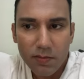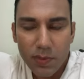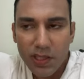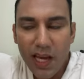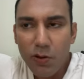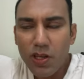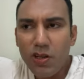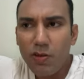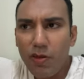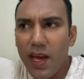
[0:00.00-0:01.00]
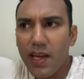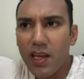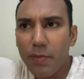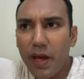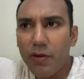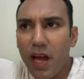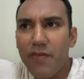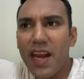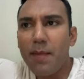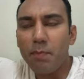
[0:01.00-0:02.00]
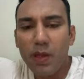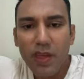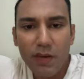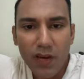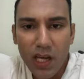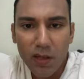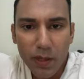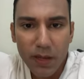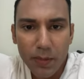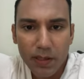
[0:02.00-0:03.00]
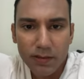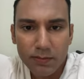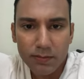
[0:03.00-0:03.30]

Because how can you think about having empathy for other people?